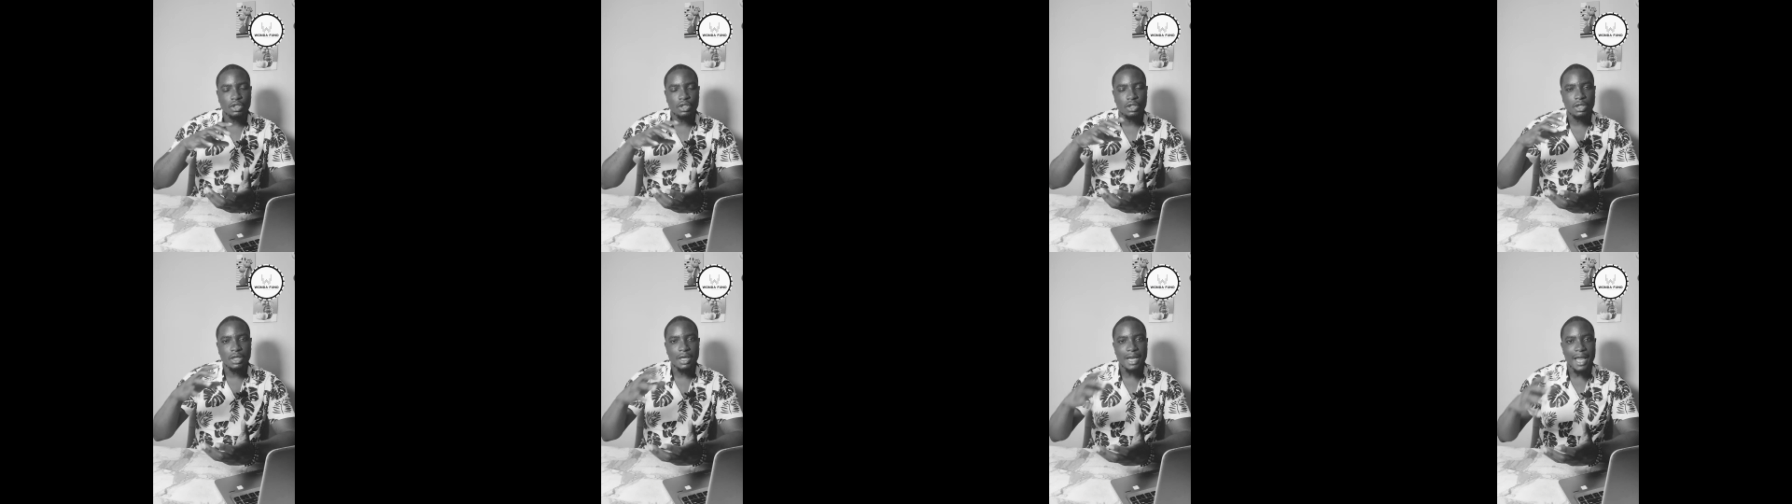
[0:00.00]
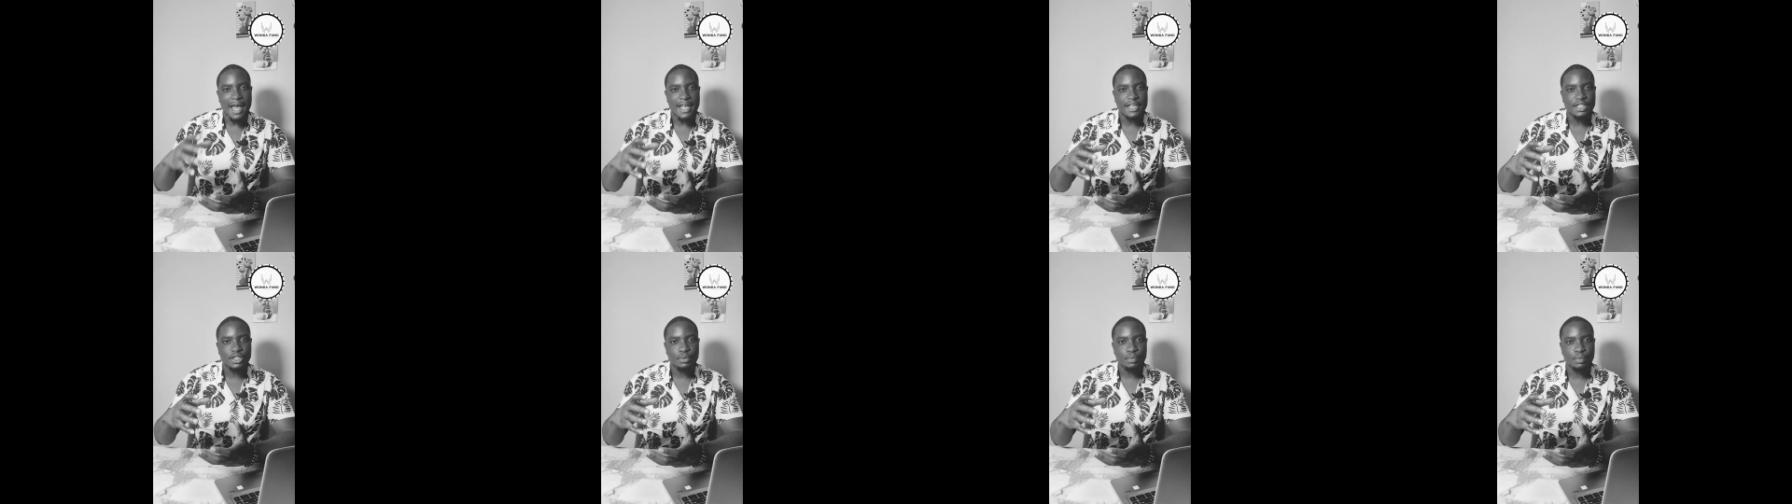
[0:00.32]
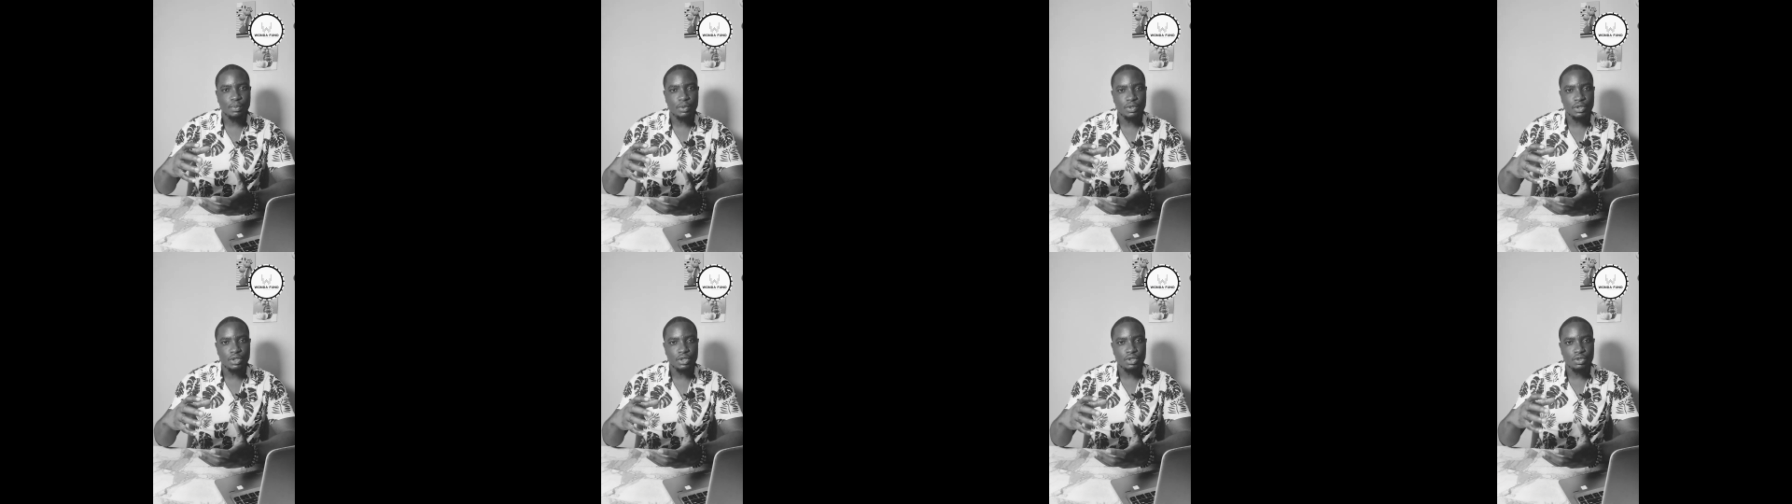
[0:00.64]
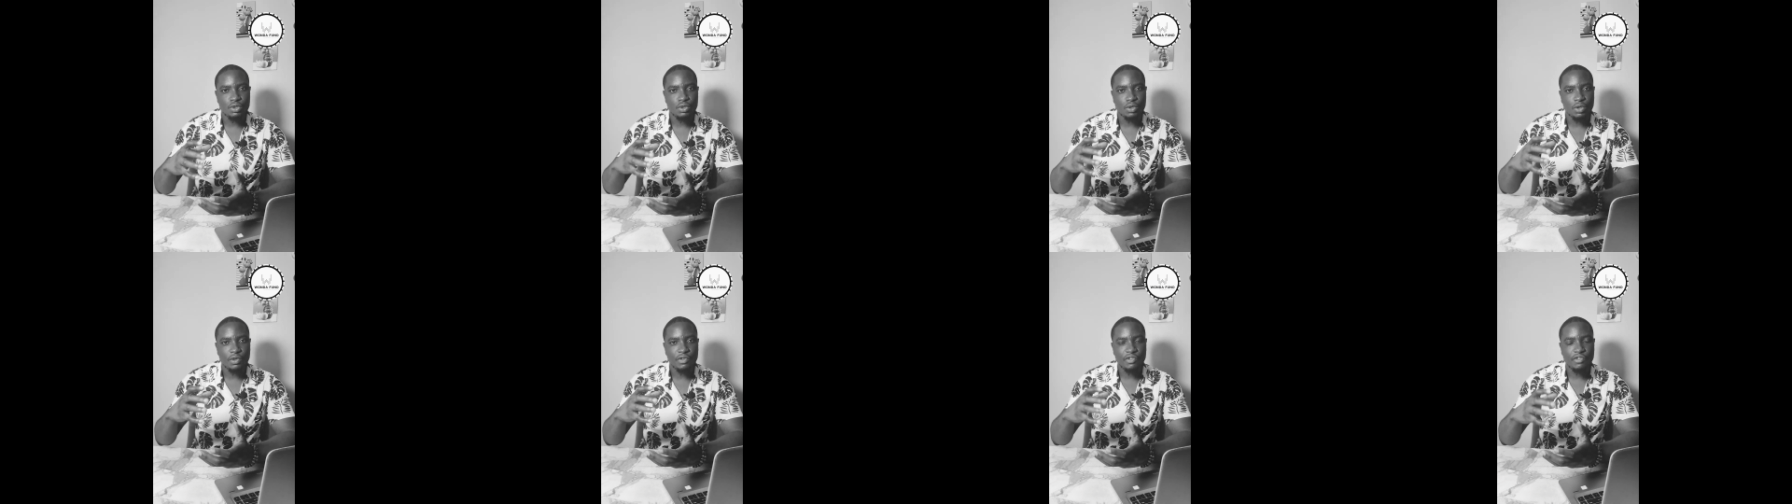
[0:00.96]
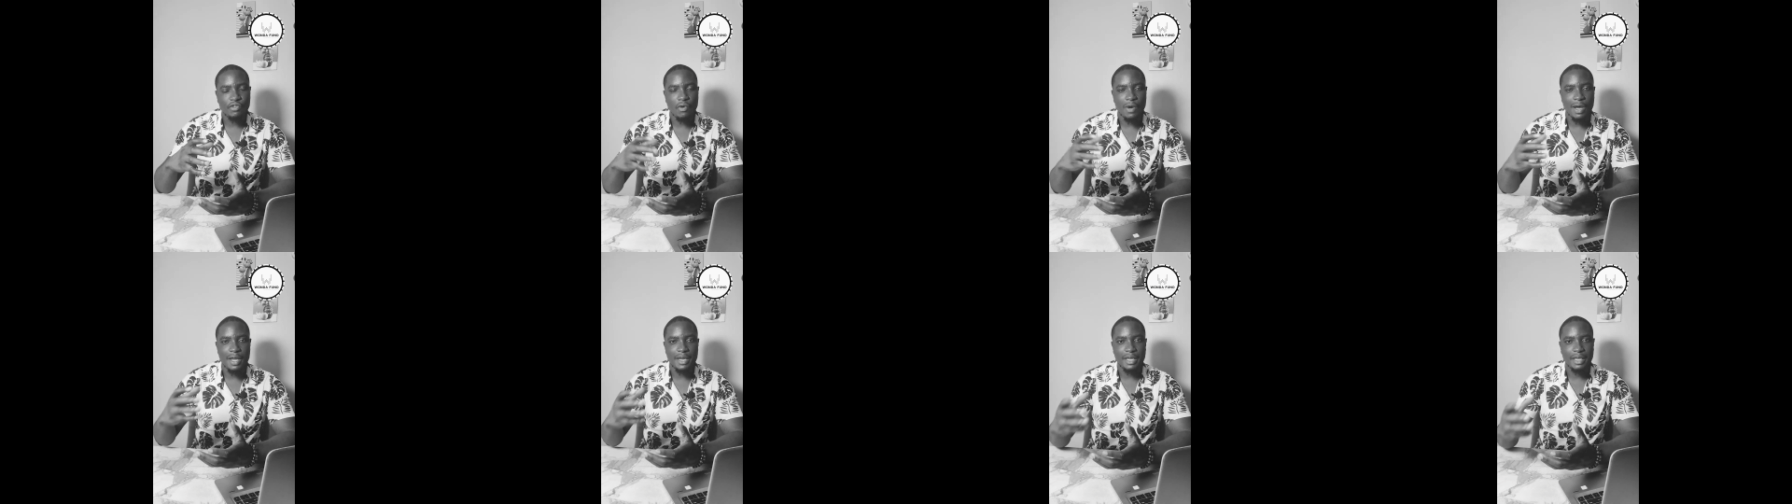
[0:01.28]
a large position
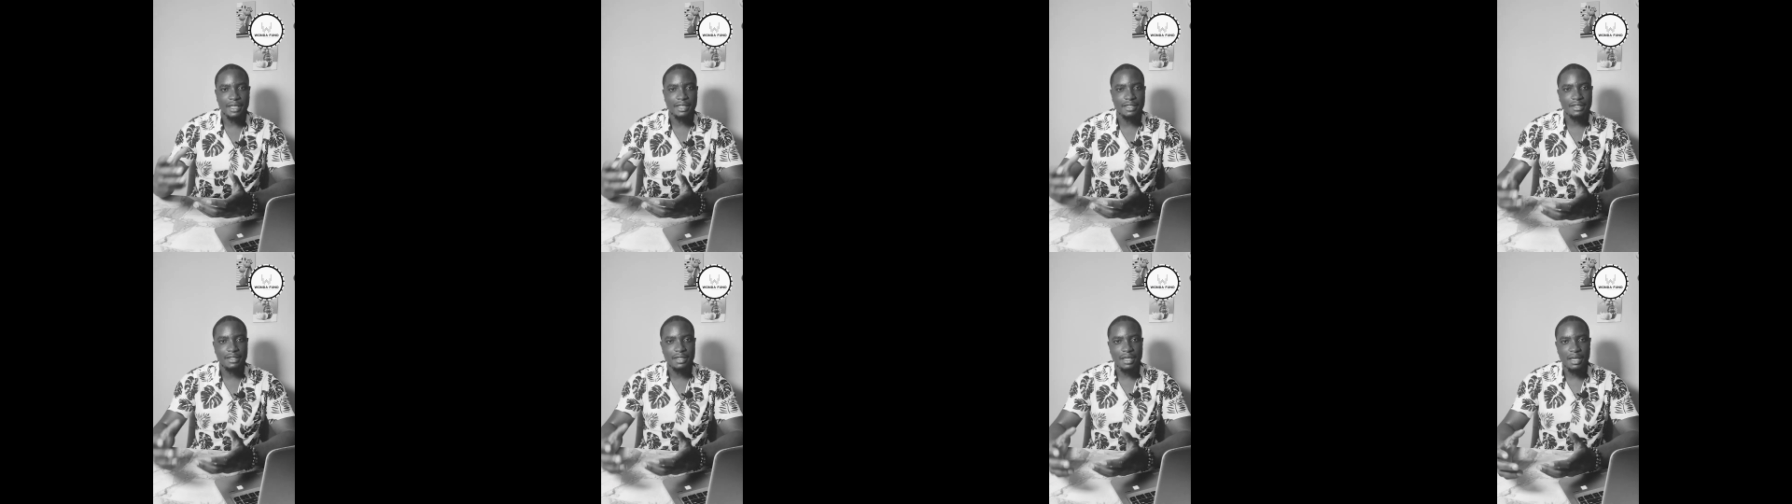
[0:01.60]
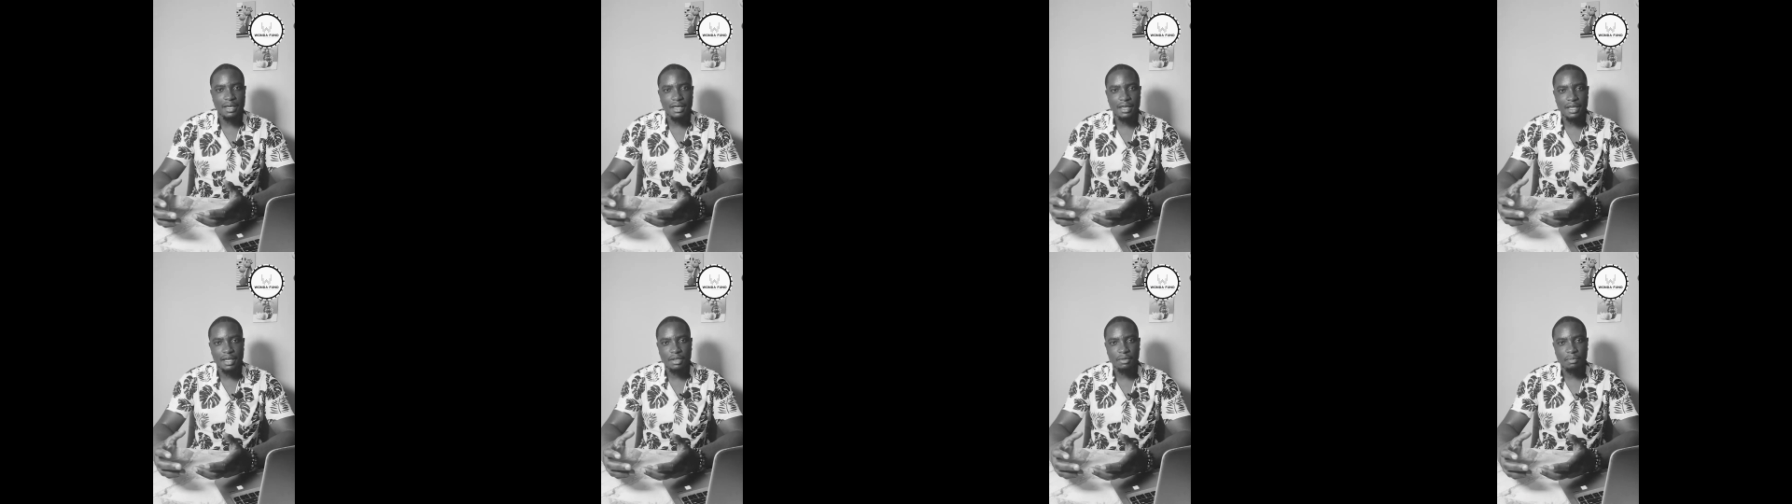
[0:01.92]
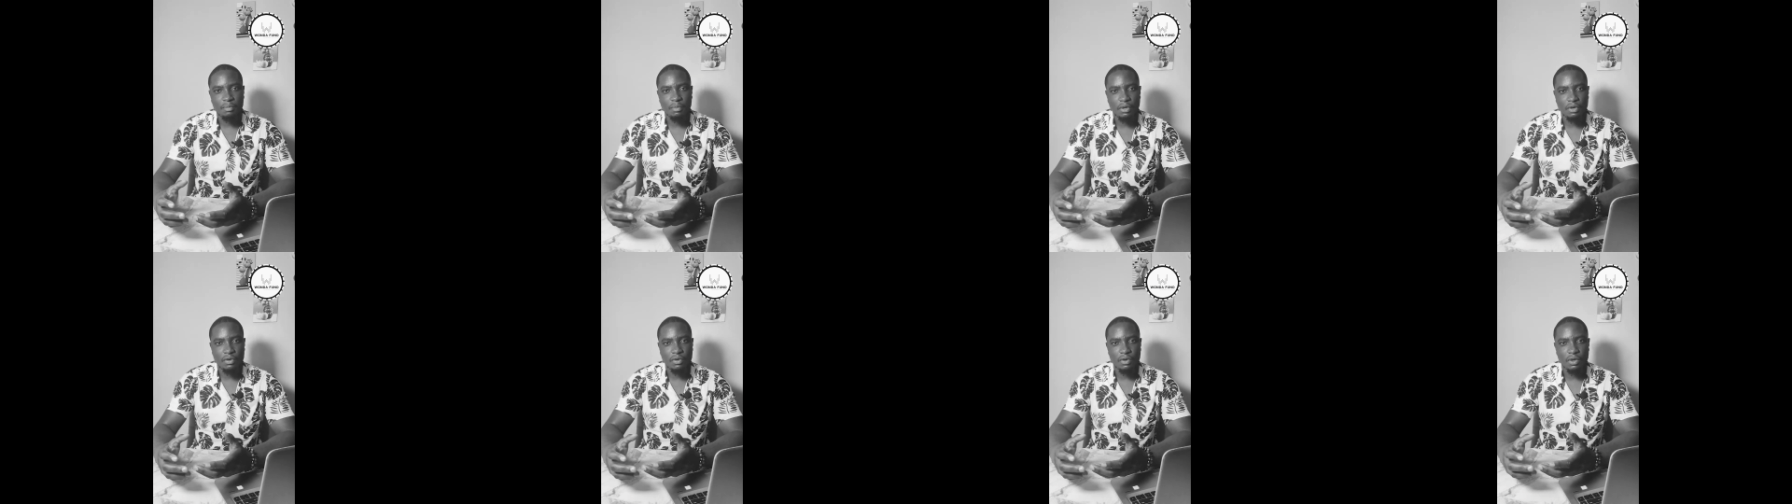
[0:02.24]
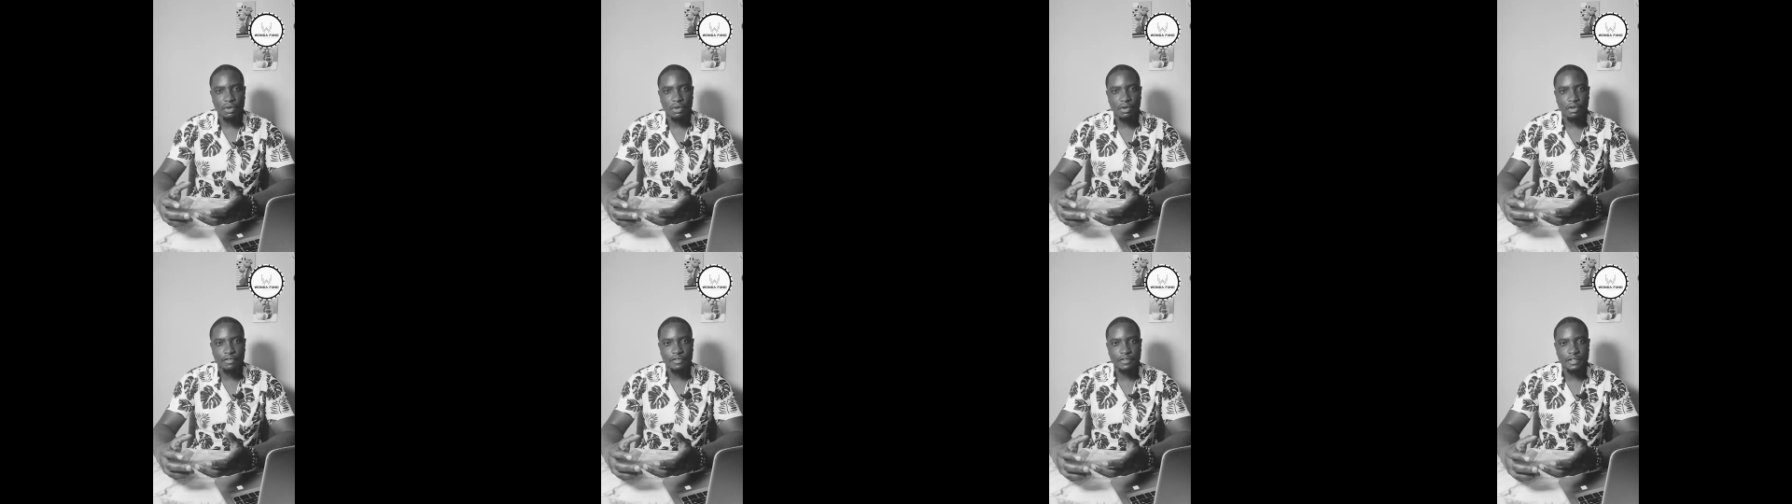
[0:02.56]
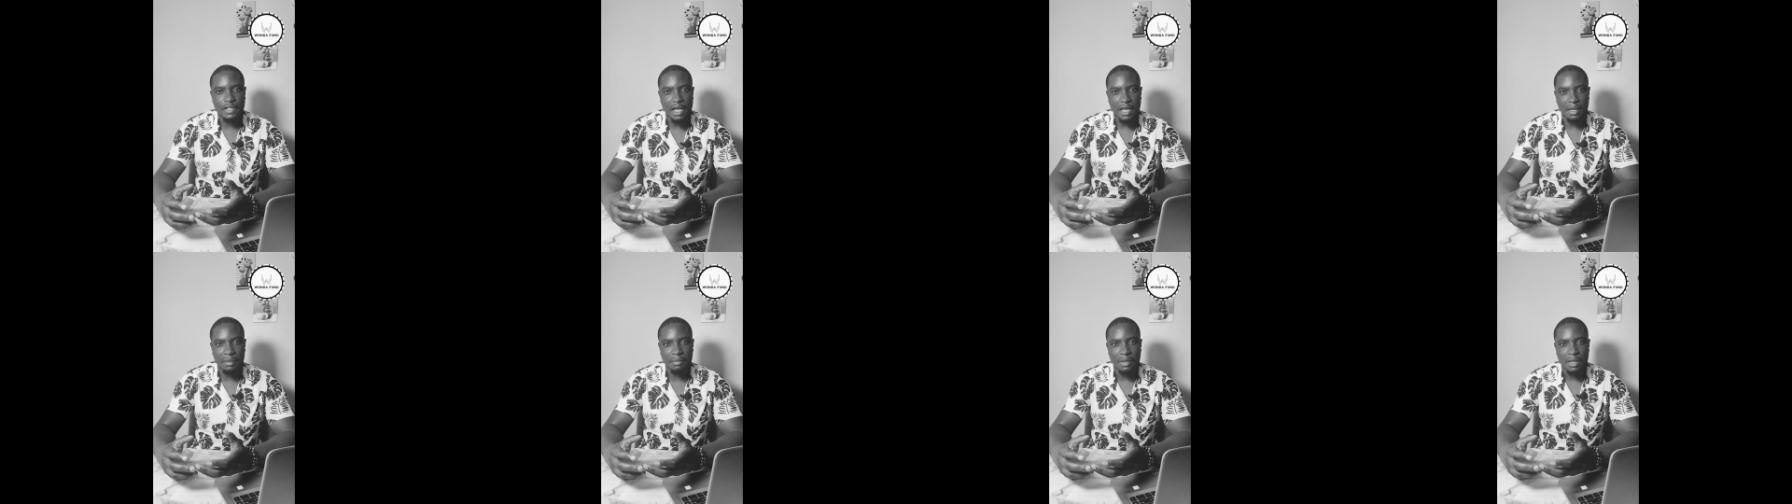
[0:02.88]
for an extended period of
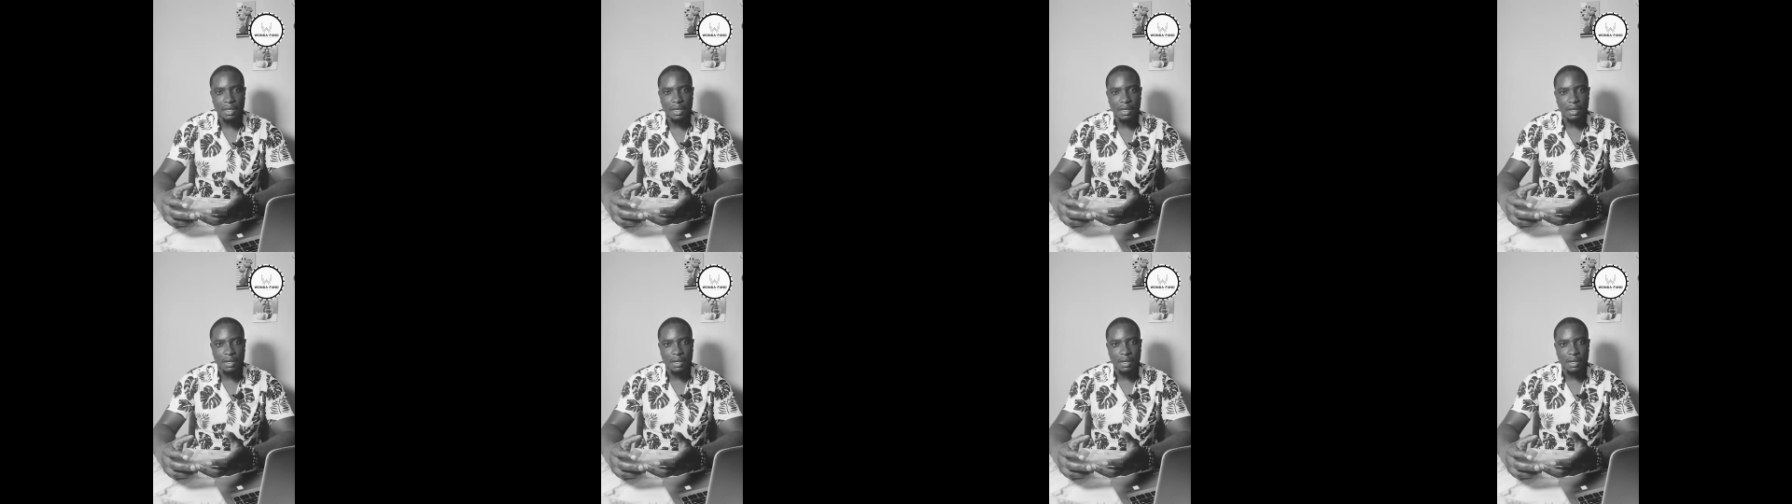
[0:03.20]
time.